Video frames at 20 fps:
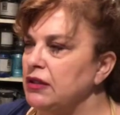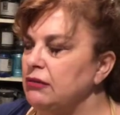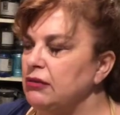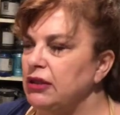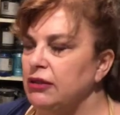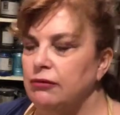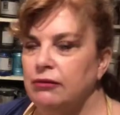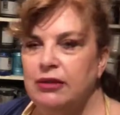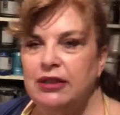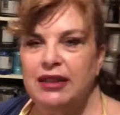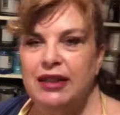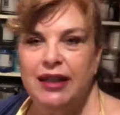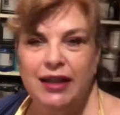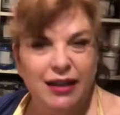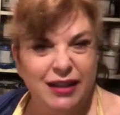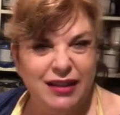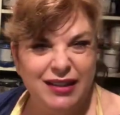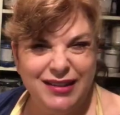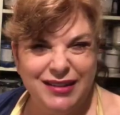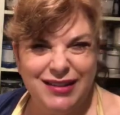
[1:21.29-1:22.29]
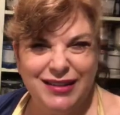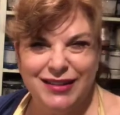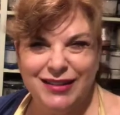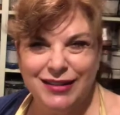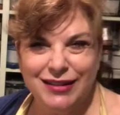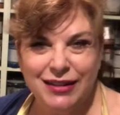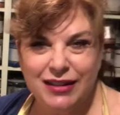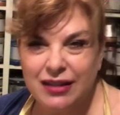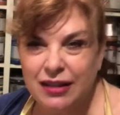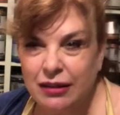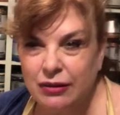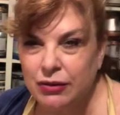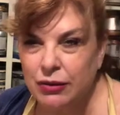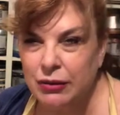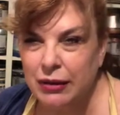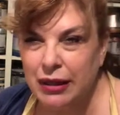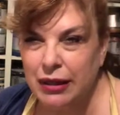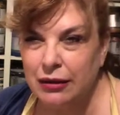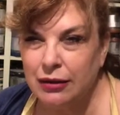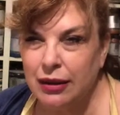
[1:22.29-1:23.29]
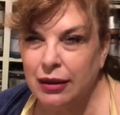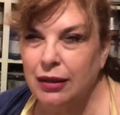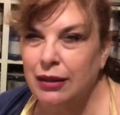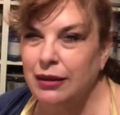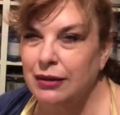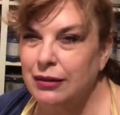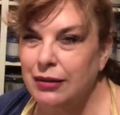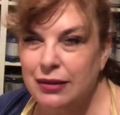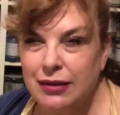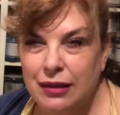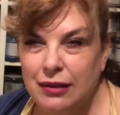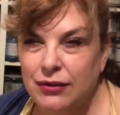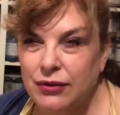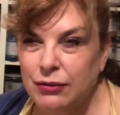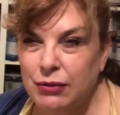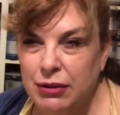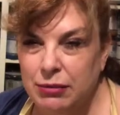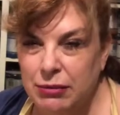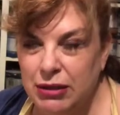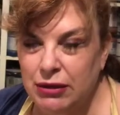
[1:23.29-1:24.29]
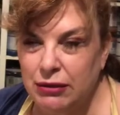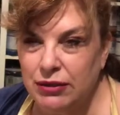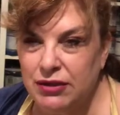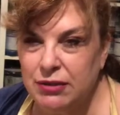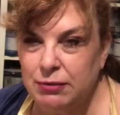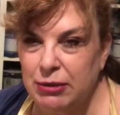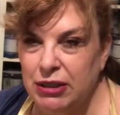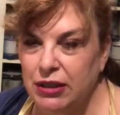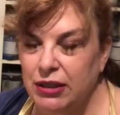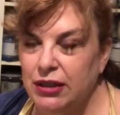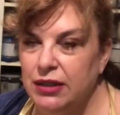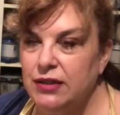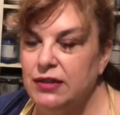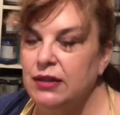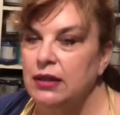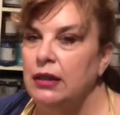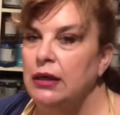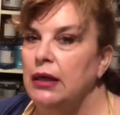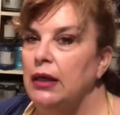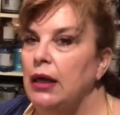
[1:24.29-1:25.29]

And I'm like, what the heck is this? It dissolves with alcohol, it dissolves with mineral spirits.